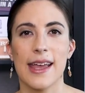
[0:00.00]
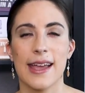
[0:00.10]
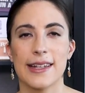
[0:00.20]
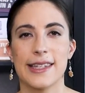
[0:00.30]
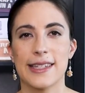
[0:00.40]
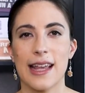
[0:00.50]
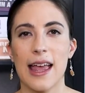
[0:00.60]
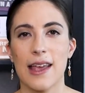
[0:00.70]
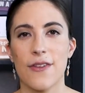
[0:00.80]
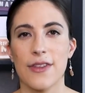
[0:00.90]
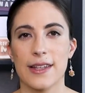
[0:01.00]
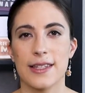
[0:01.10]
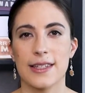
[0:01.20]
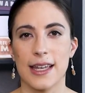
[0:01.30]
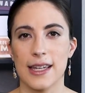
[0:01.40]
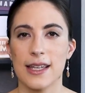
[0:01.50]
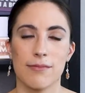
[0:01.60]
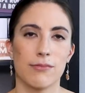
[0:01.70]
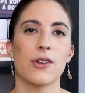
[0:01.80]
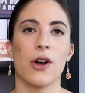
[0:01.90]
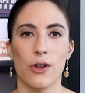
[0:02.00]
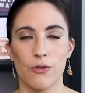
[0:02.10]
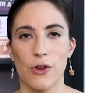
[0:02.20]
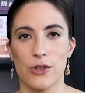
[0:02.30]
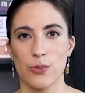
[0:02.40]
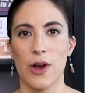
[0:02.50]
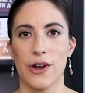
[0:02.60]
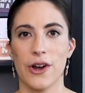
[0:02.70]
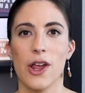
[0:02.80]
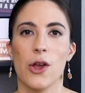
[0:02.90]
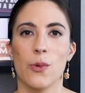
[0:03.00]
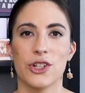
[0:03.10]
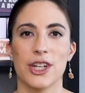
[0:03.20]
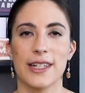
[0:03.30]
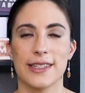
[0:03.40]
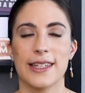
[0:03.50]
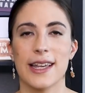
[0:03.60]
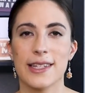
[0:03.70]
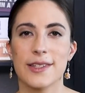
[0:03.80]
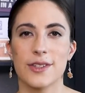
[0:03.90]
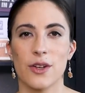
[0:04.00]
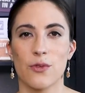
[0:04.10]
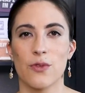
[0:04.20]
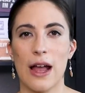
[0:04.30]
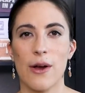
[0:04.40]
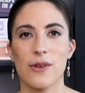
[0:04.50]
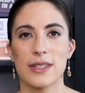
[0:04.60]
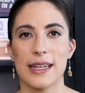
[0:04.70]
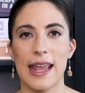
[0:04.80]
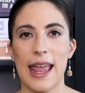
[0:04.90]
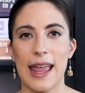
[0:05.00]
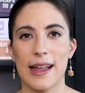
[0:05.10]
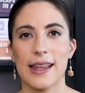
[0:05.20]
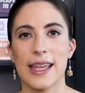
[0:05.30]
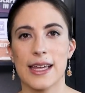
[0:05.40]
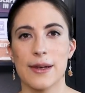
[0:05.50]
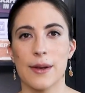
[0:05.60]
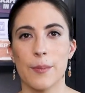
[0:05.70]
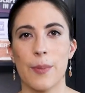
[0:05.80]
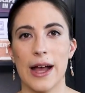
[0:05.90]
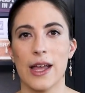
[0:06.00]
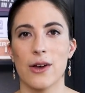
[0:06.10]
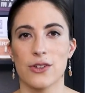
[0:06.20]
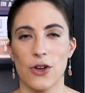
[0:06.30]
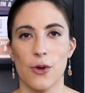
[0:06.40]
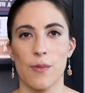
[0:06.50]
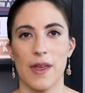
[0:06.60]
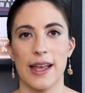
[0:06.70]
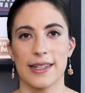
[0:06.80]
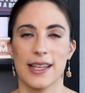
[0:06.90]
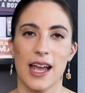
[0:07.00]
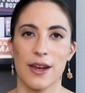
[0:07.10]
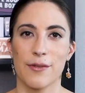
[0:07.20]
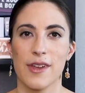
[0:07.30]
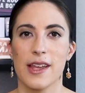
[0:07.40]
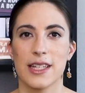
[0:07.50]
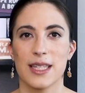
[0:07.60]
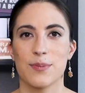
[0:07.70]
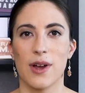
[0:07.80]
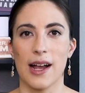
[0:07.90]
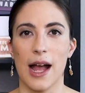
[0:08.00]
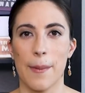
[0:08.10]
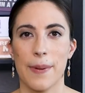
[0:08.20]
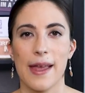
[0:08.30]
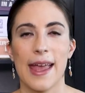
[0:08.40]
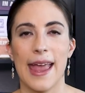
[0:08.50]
It's set in this city called Rosewater, which exists around an alien biodome that has kind of sprung up.